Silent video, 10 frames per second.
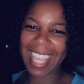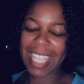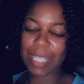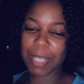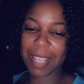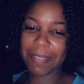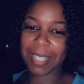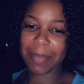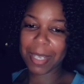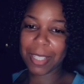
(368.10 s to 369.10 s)
It's definitely
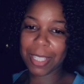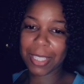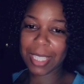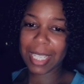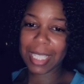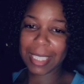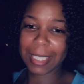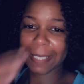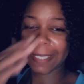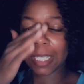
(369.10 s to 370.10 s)
been a long night.
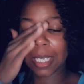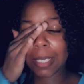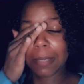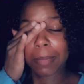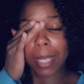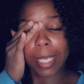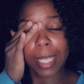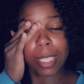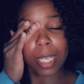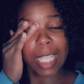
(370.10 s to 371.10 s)

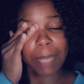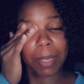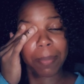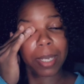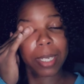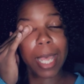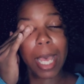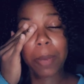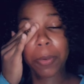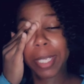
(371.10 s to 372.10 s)
It's gonna take me about an
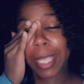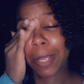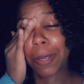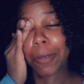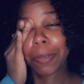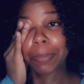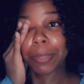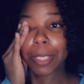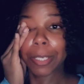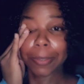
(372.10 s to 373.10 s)
hour to get home,
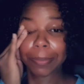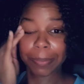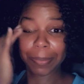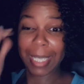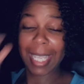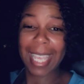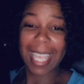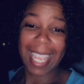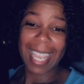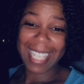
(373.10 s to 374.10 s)
so.
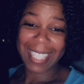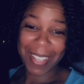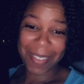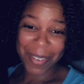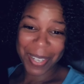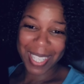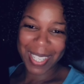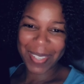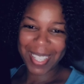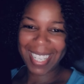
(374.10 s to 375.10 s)
And I still have work to do
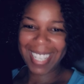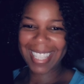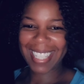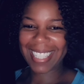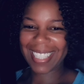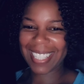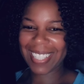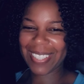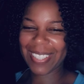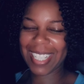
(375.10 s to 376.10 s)
once I get there, so
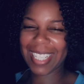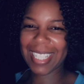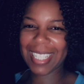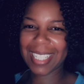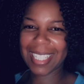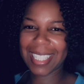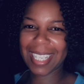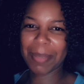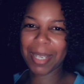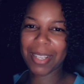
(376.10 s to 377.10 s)
it's
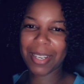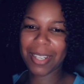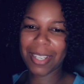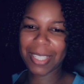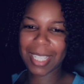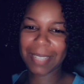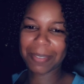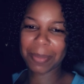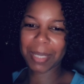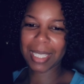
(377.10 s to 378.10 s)
gonna be another long night
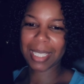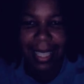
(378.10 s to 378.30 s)
for me.